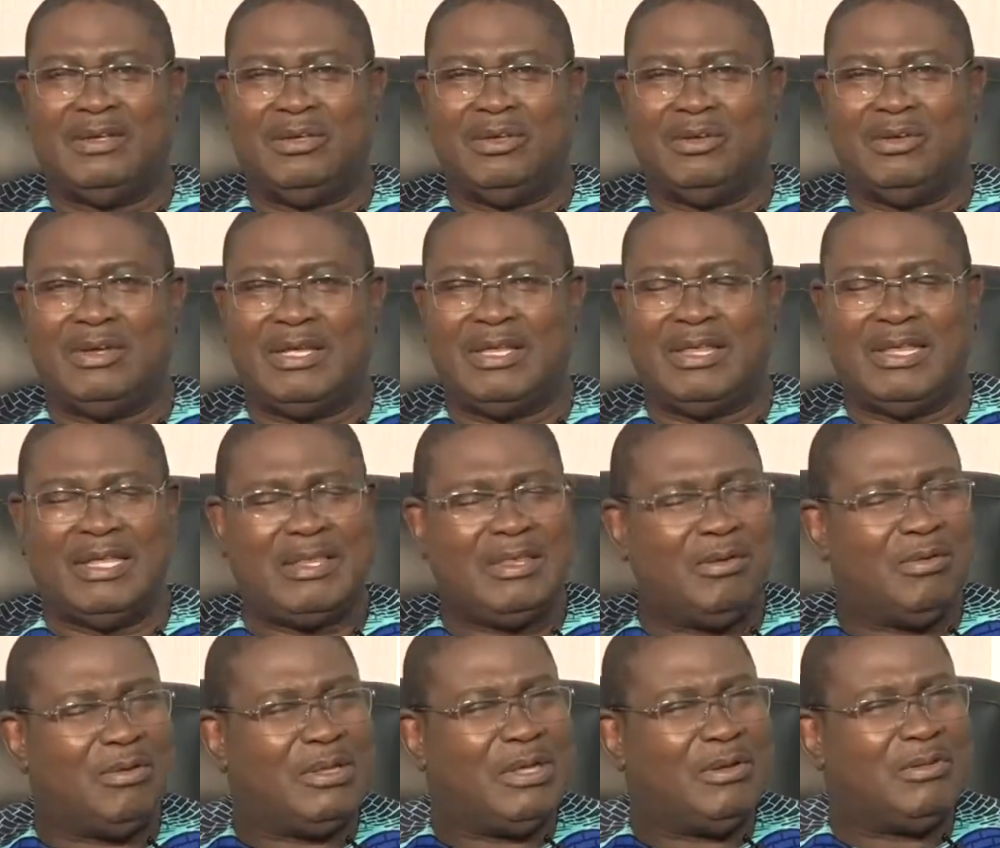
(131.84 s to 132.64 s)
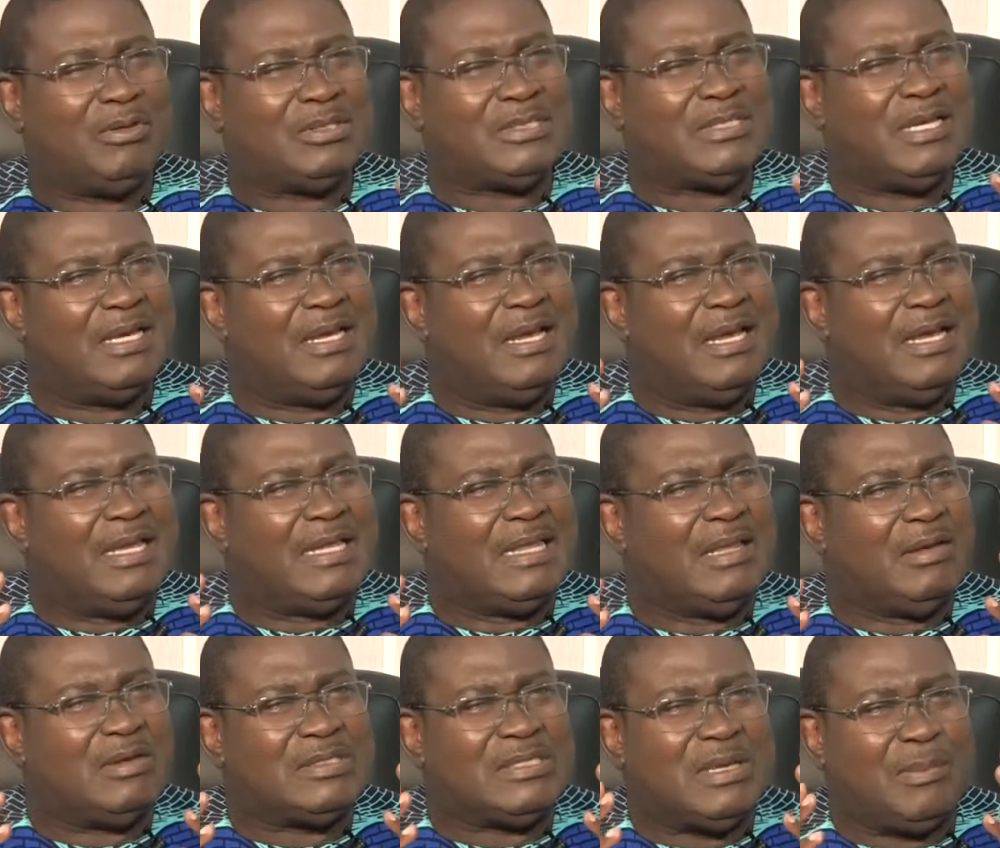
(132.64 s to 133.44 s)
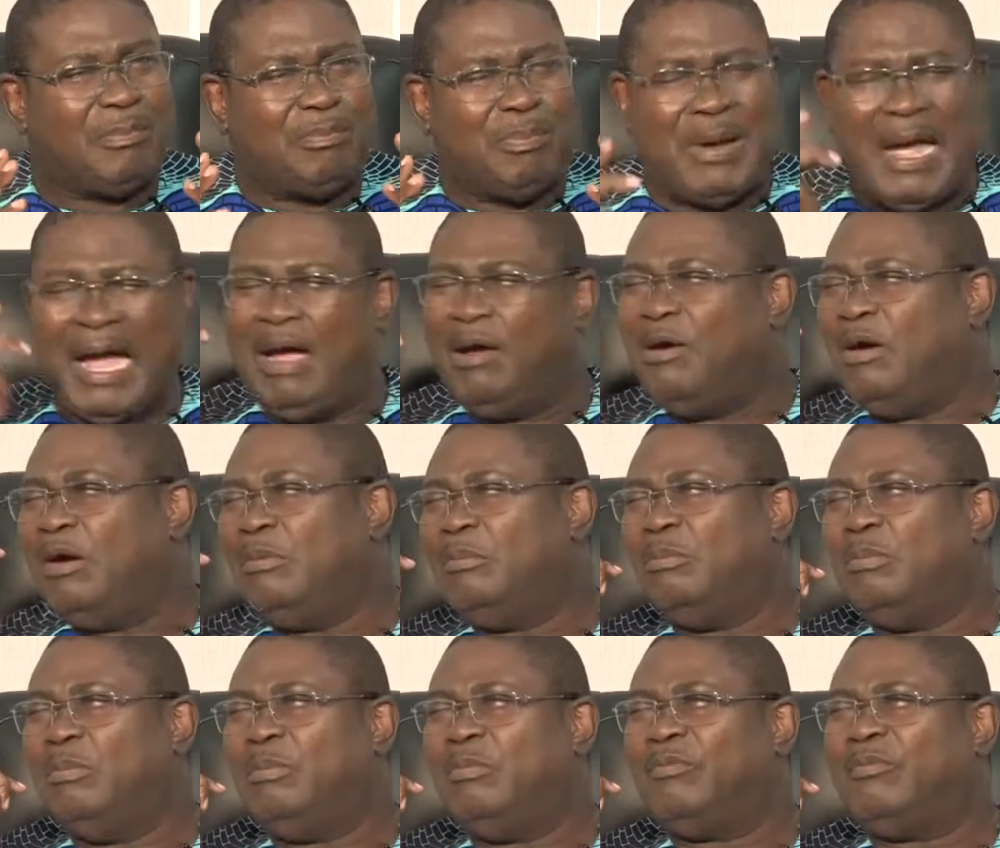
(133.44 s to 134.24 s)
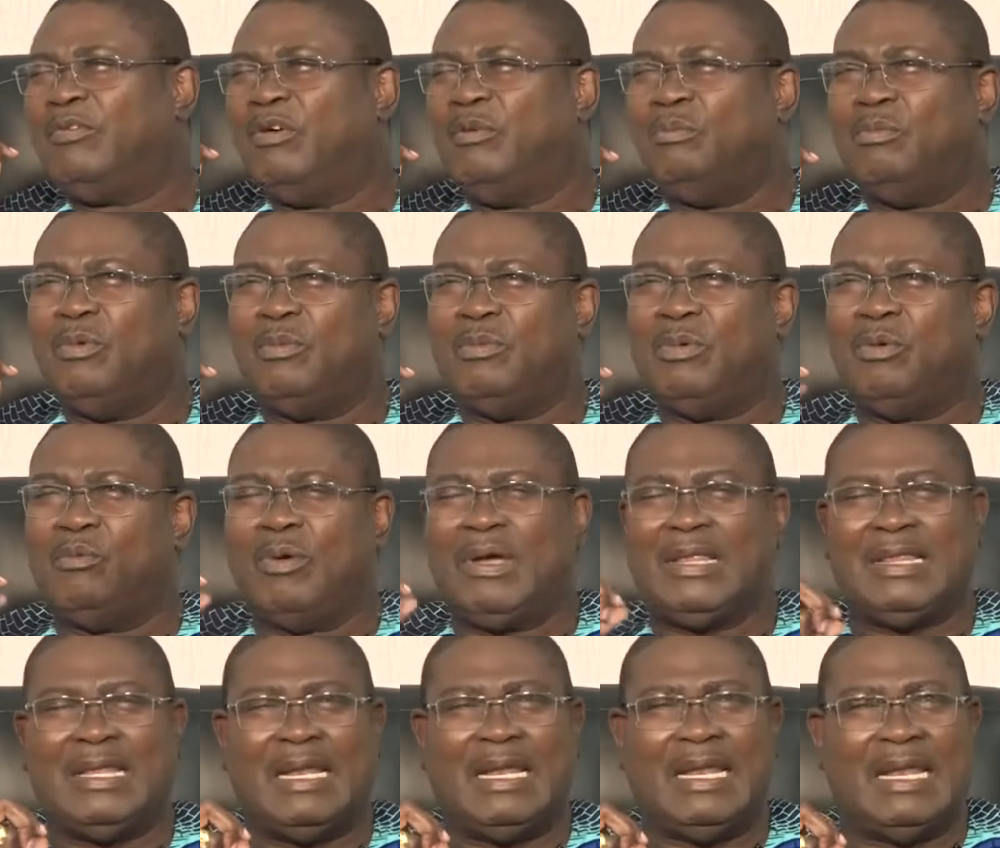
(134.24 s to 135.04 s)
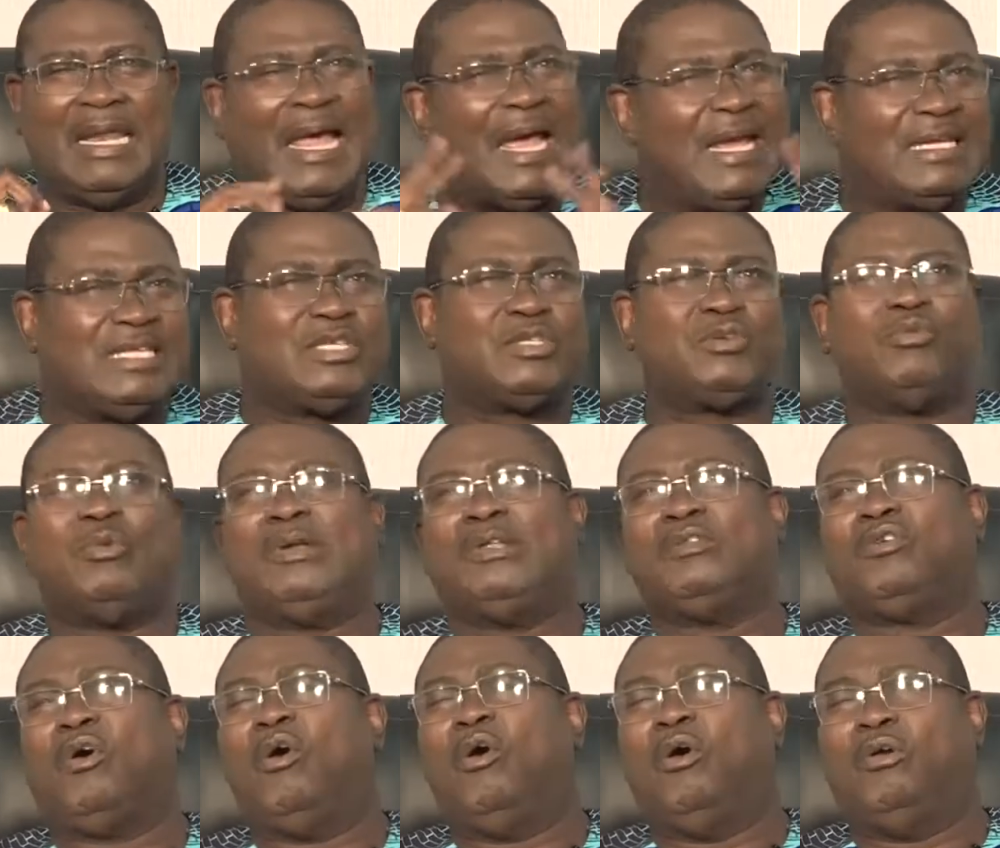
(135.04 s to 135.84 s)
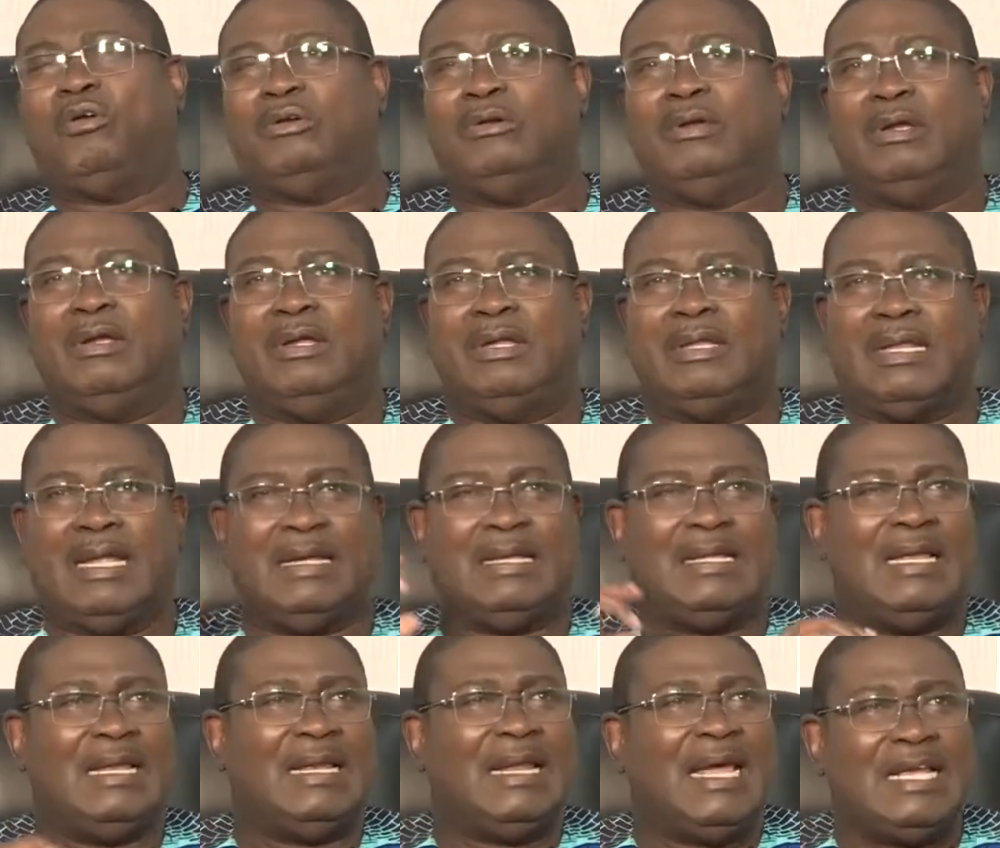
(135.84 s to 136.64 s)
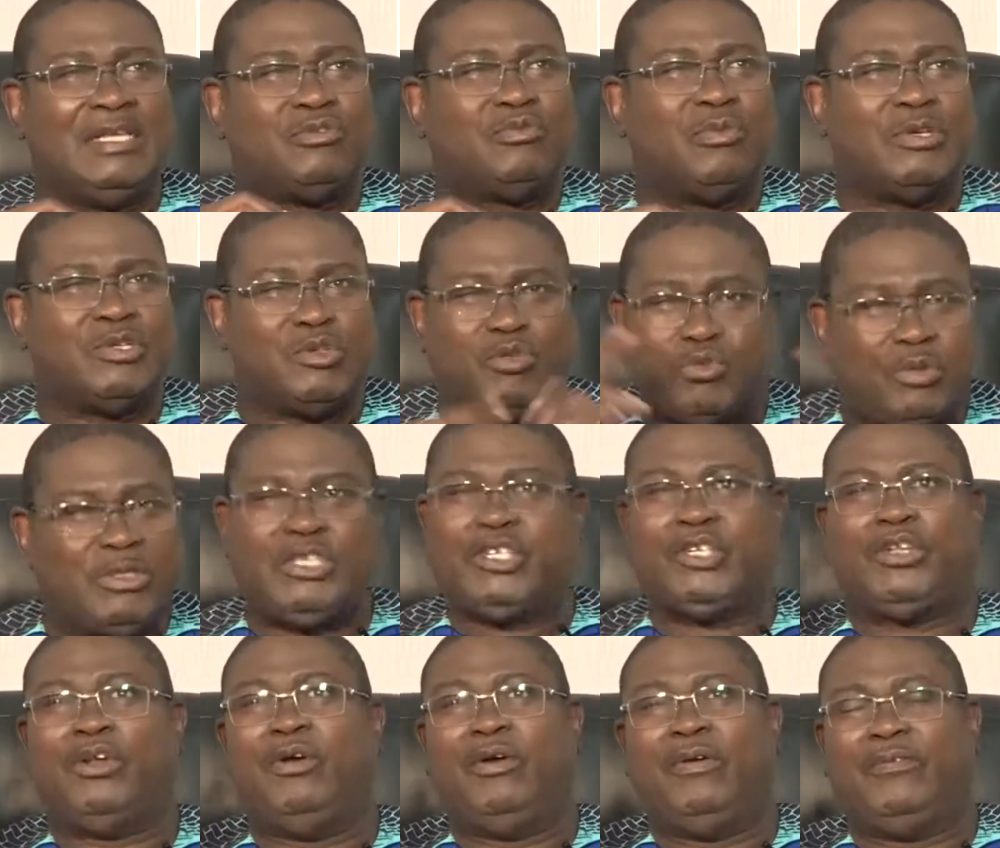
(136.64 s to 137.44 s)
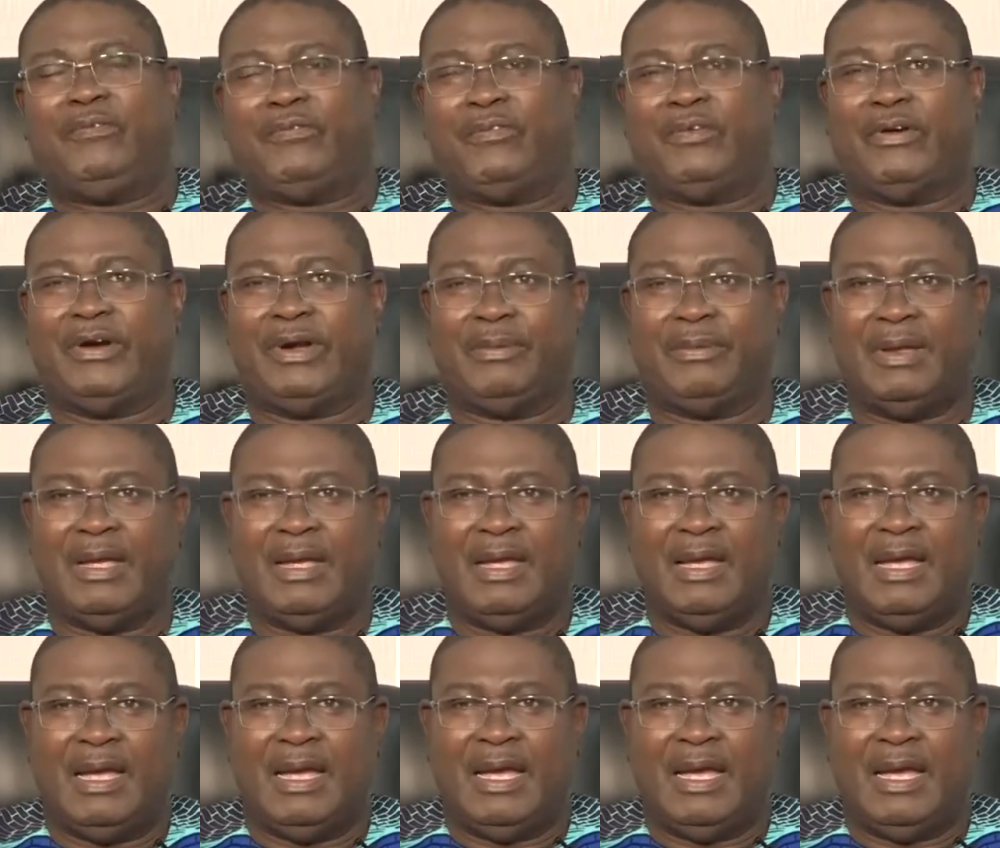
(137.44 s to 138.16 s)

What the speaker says: Yeah, there was a powerful moment where the lights went on. Like the lights were switched on for him.